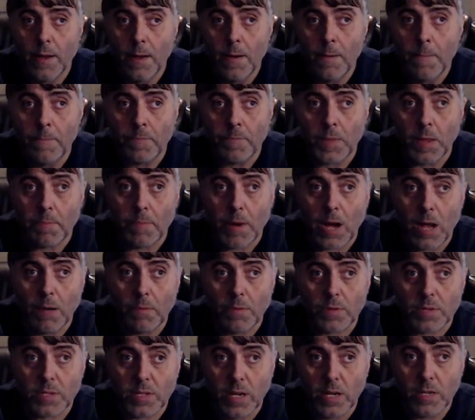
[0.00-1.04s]
The Bible
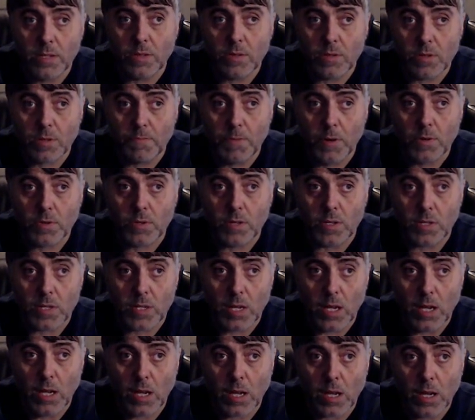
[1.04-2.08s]
says you're supposed to
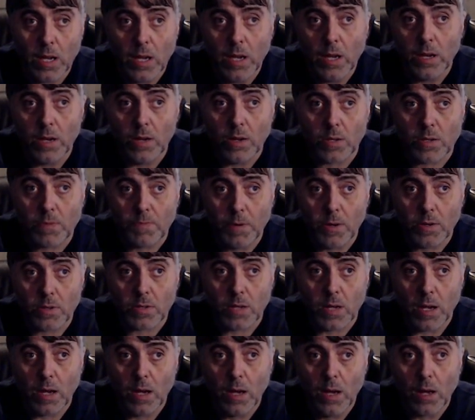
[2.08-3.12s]
seek, you're supposed
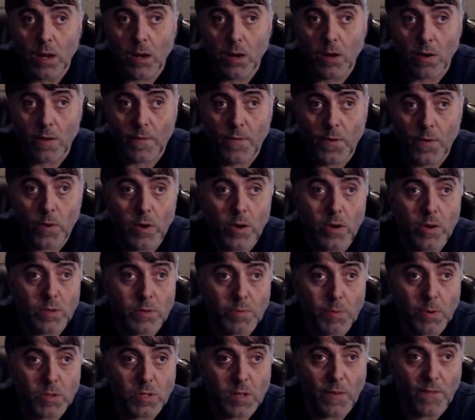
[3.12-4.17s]
to look for, you're
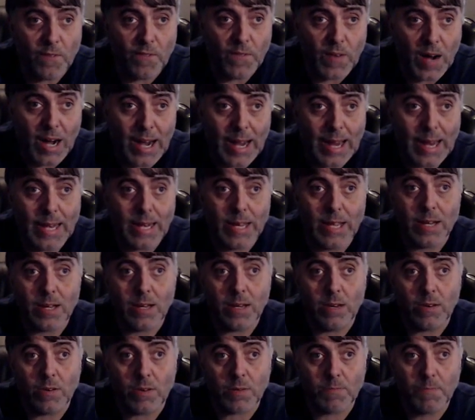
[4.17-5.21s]
supposed to find it,
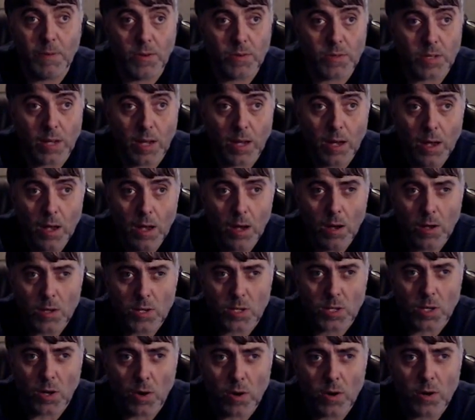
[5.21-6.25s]
you're supposed to
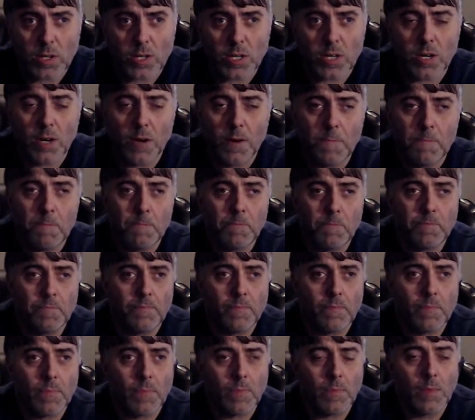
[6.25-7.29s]
search.
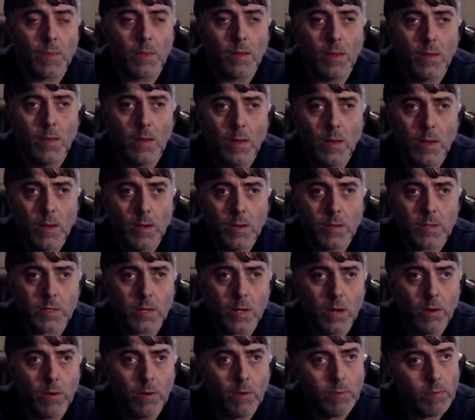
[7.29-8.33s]

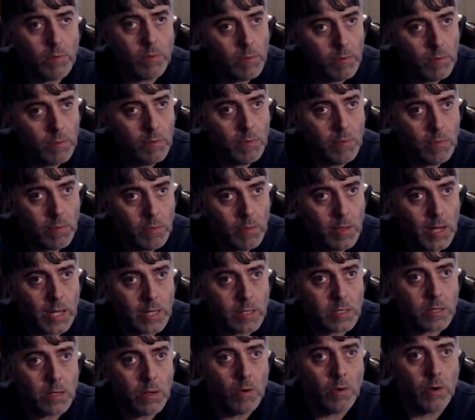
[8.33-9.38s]
So that's
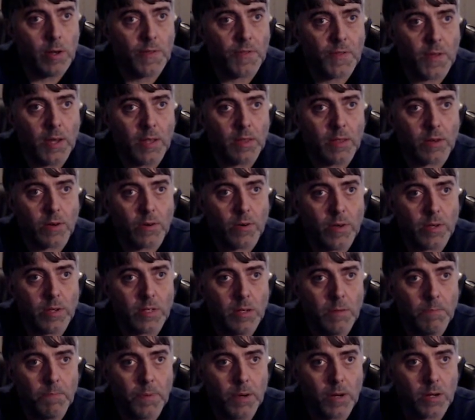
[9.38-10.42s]
the only thing the
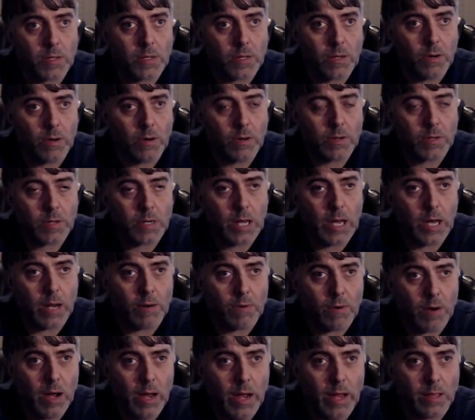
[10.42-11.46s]
Christian bookstore has got
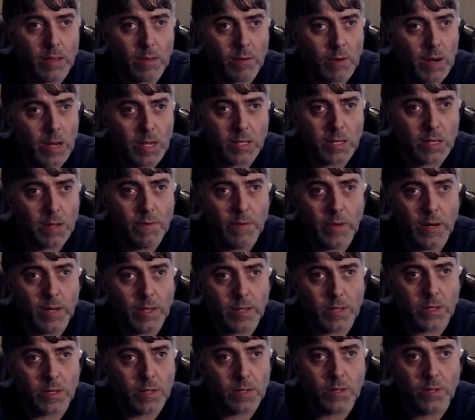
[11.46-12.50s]
right. The rest of it is
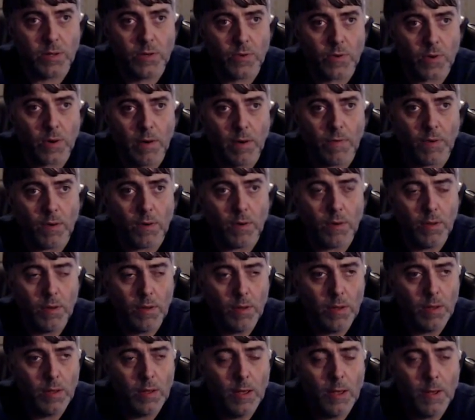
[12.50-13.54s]
just dribble.
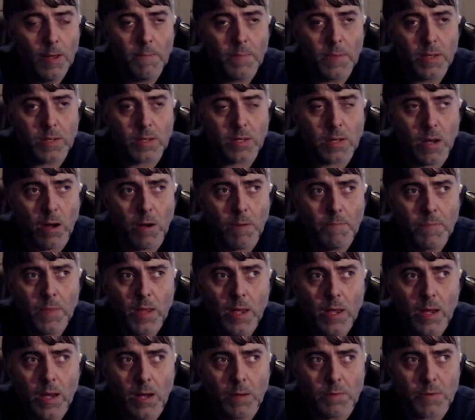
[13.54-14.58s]
So
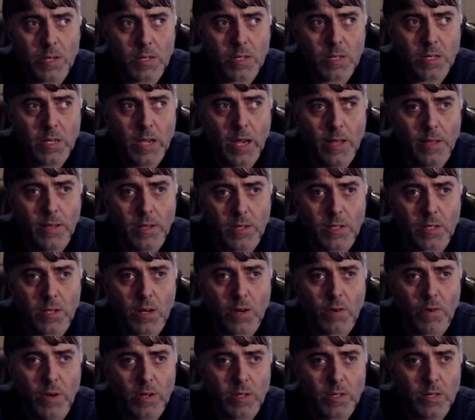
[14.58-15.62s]
I'm just saying this to
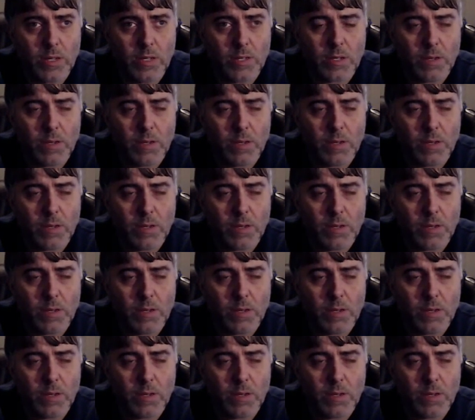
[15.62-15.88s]
Christians.